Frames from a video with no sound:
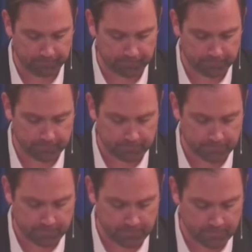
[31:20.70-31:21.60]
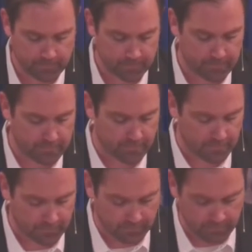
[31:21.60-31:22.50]

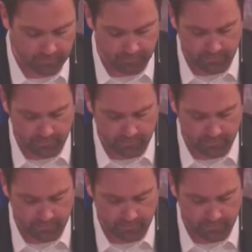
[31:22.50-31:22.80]
Nobody speaks.